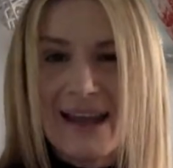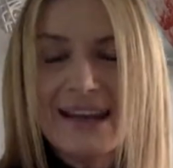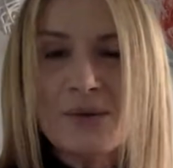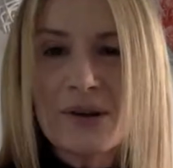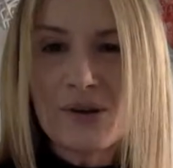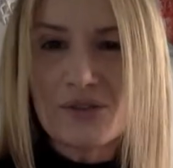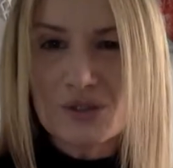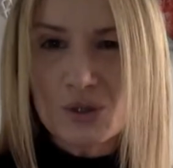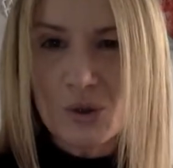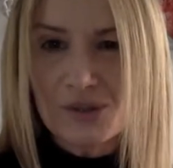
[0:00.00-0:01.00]
anywhere on the
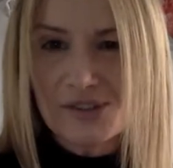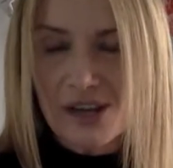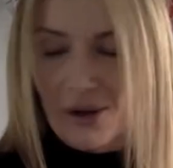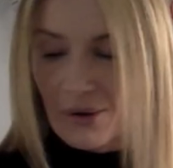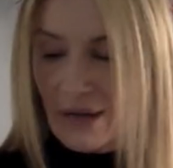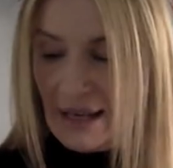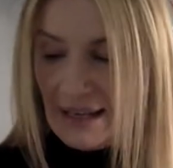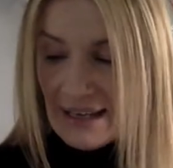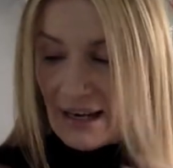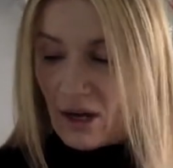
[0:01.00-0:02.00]
torso
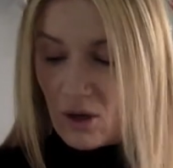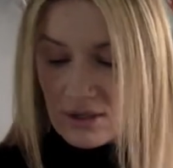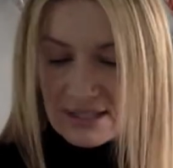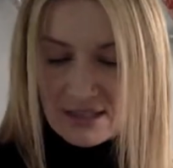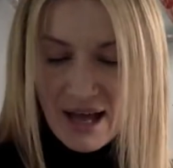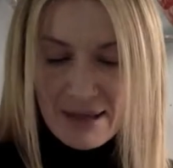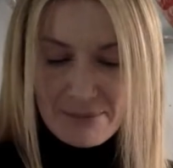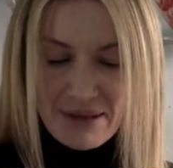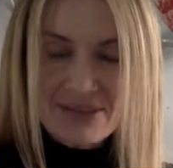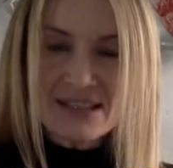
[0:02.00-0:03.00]
it looks like
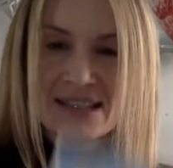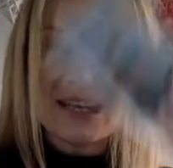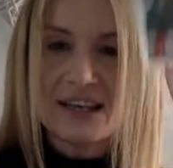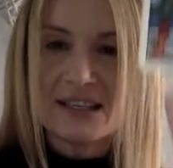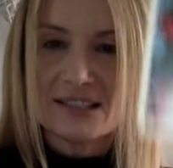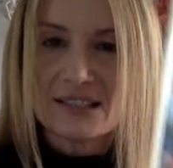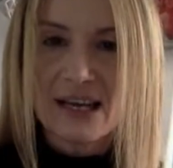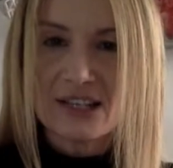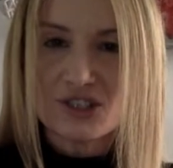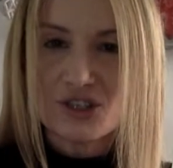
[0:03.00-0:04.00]
but this here is
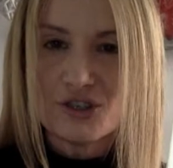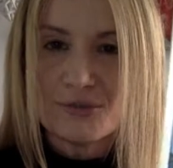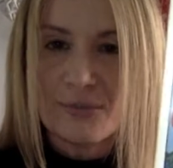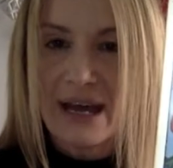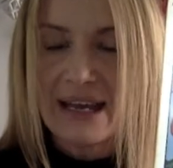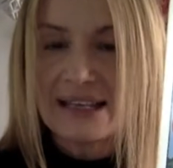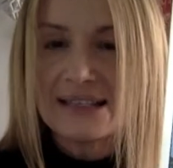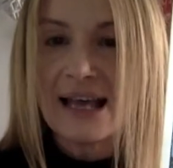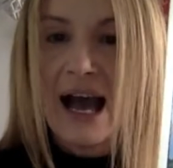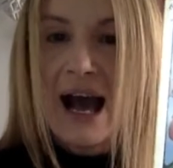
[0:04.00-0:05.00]
uh, shooting
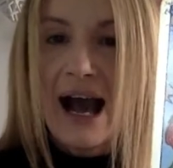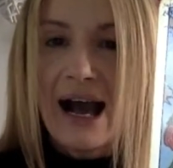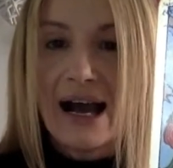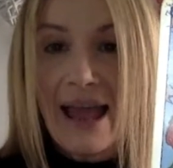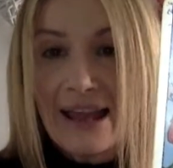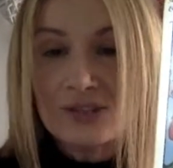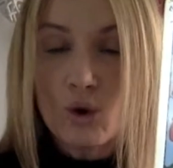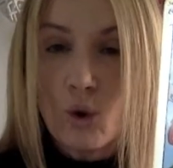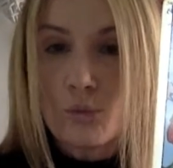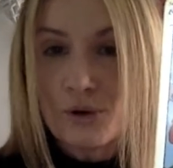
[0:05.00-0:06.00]
pains uh, and
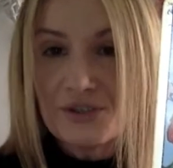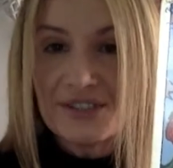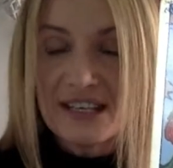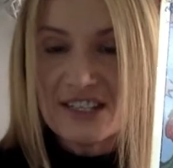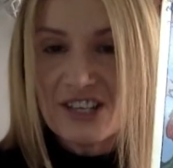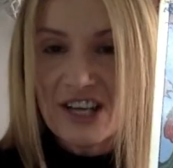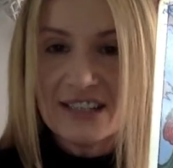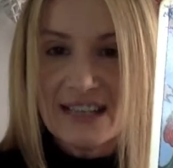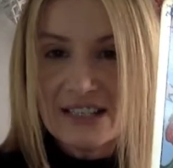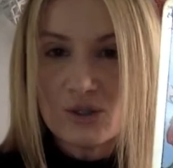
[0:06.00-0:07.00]
or procedure
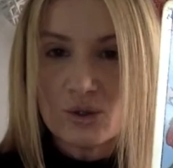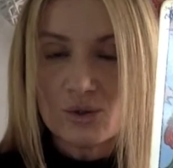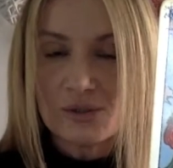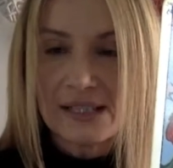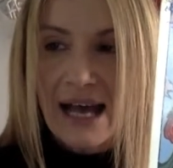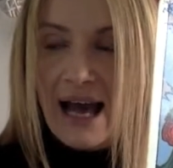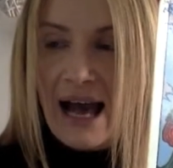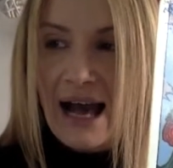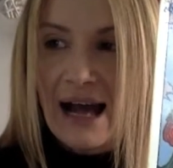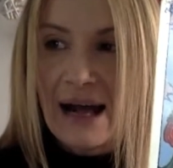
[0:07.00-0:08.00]
needles
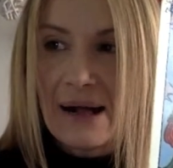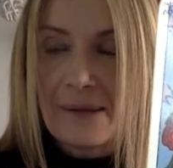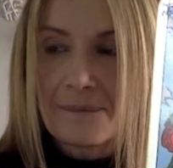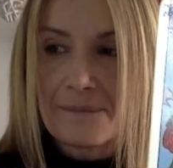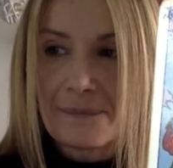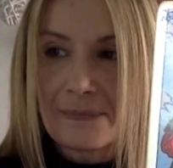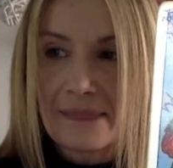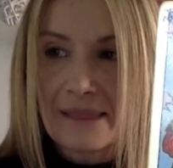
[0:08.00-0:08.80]
um,